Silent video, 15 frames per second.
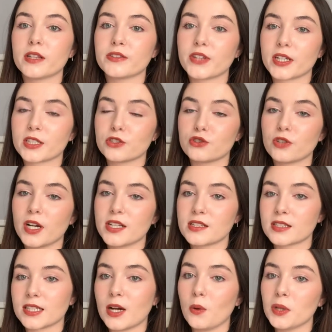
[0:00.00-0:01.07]
that can dry your
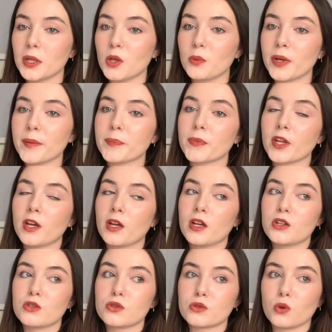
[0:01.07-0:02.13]
skin out a little bit.
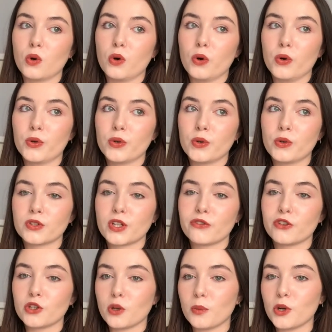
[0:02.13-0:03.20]
So if
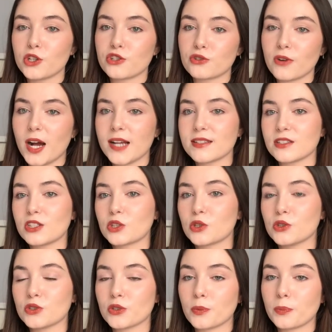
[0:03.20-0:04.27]
you're not moisturising, you
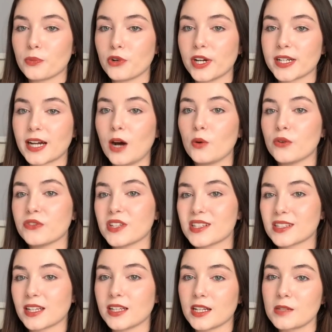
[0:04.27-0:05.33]
could break out if your
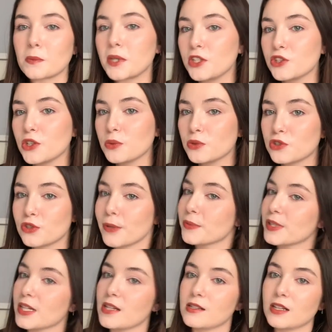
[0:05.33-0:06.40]
skin has been too stripped
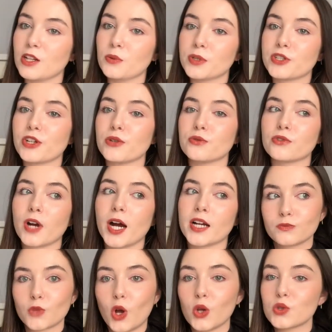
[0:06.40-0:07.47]
and is a little bit too dry.
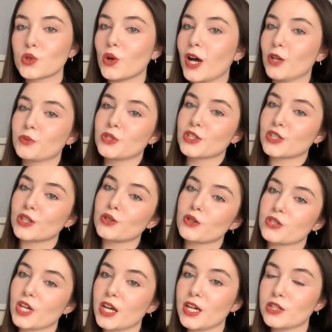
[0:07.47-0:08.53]
Also helps your skin not
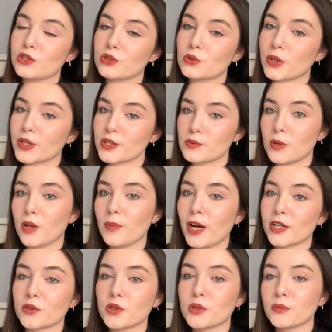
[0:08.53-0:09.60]
to age as quick as well by
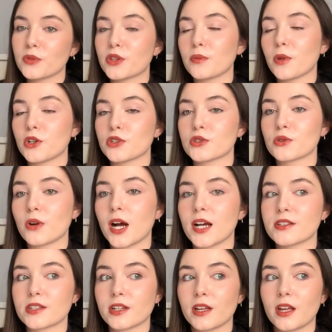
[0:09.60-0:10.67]
going in with your
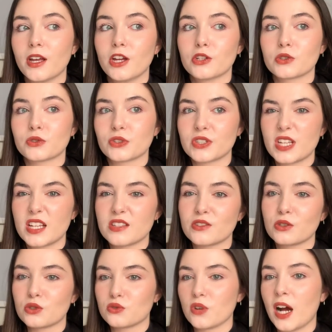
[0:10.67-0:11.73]
moisturiser, just because it isn't
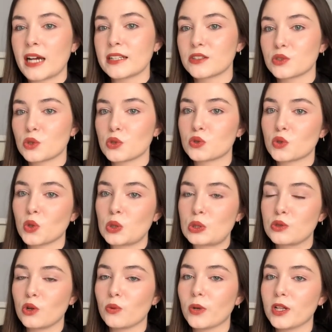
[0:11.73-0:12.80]
as dry, isn't as dull,
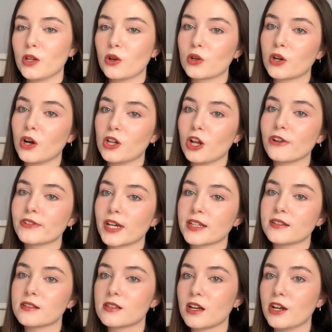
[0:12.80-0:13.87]
so it will look a lot
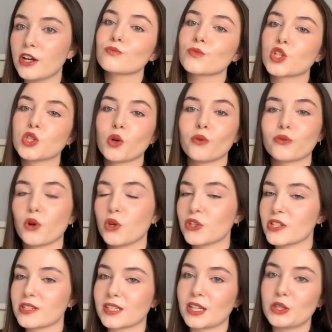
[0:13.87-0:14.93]
nicer. And overall your
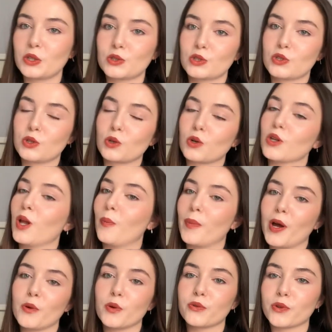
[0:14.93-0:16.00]
skin will just look a lot
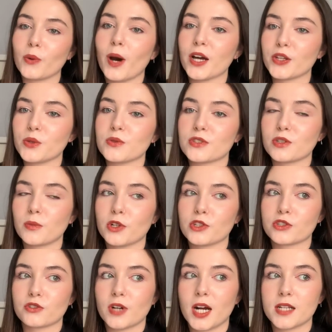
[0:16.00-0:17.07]
better if you are using your
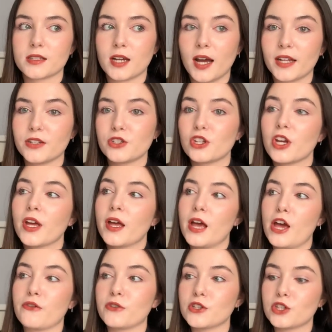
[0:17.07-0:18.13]
moisturiser, and
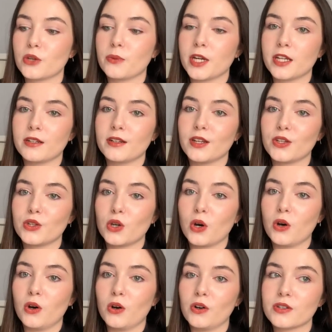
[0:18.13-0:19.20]
if you're doing
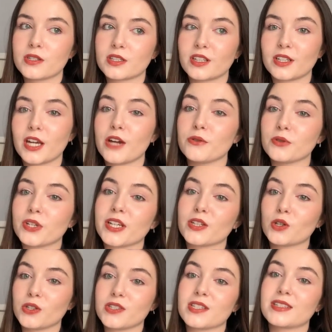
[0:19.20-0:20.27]
your skincare routine
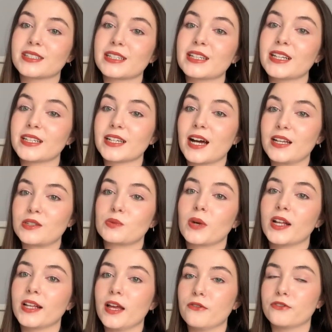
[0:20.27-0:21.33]
consistently as well
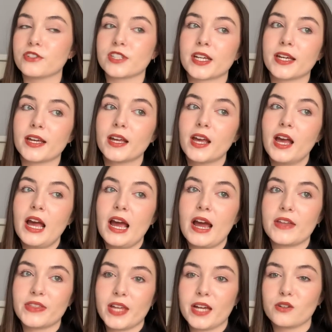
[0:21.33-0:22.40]
every day.
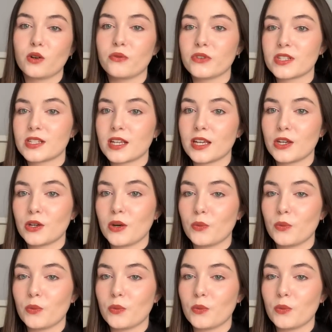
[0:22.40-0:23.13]
And then obviously